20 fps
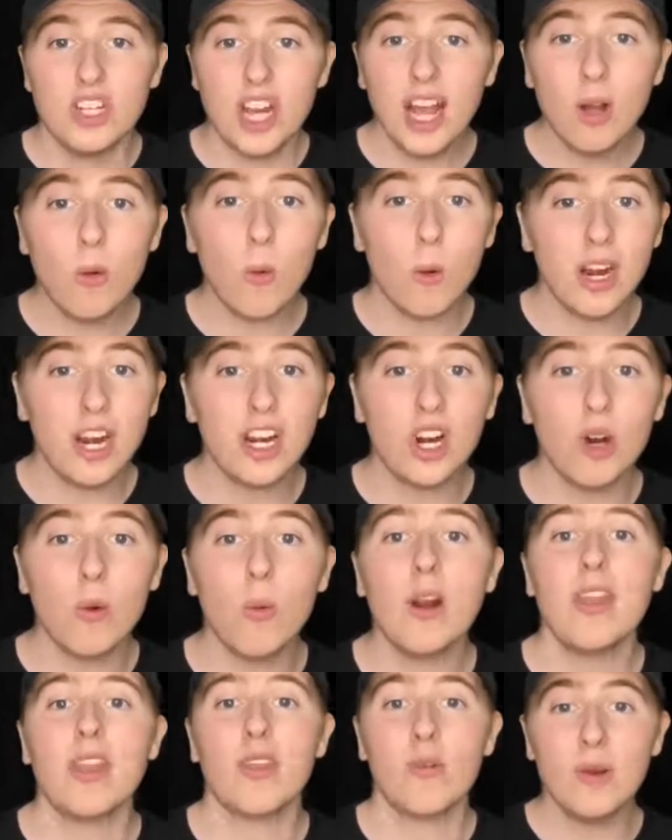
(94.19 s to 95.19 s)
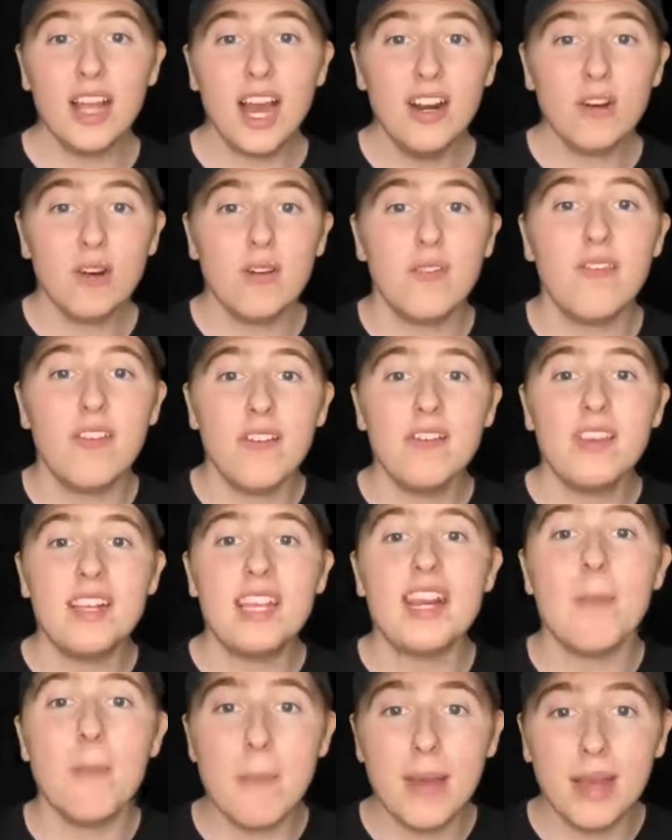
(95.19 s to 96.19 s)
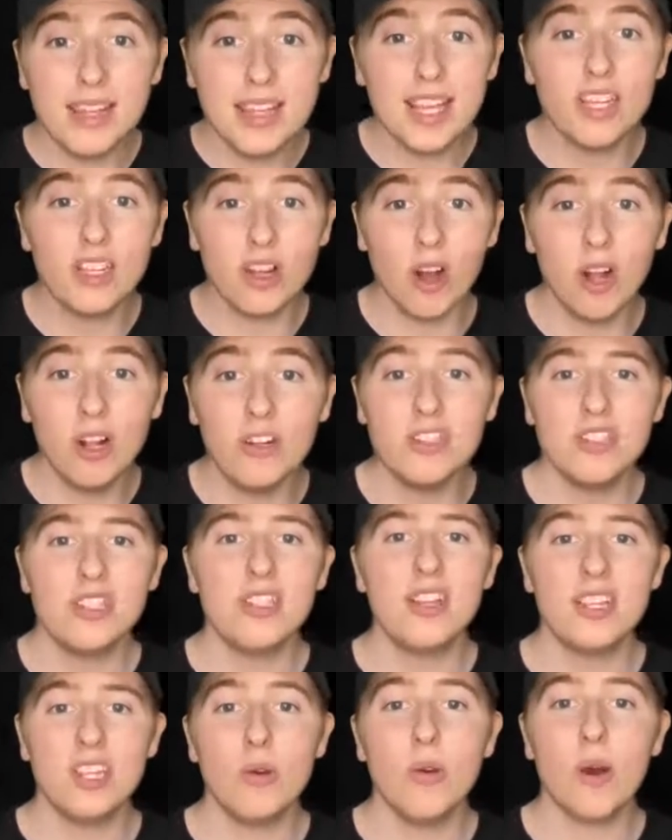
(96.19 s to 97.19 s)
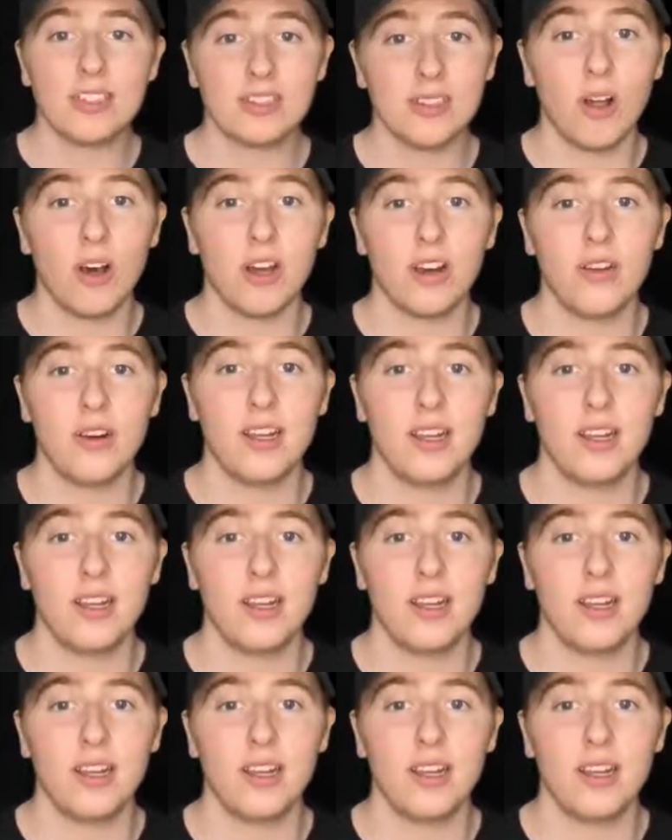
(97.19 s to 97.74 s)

Jack Whitaker won $315 million in the US lottery.